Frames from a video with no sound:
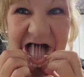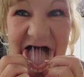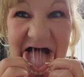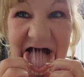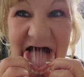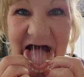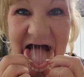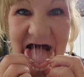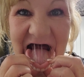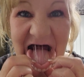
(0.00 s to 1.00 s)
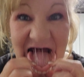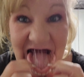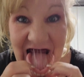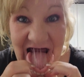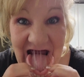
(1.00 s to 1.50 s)

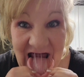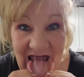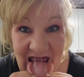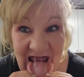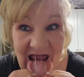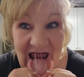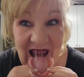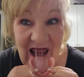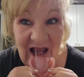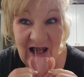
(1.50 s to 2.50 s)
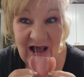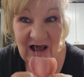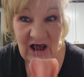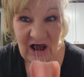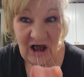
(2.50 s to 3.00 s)

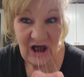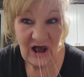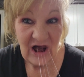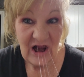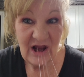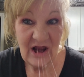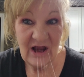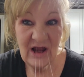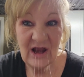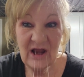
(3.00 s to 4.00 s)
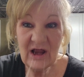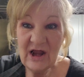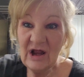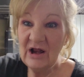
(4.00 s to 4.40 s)
(no one is talking)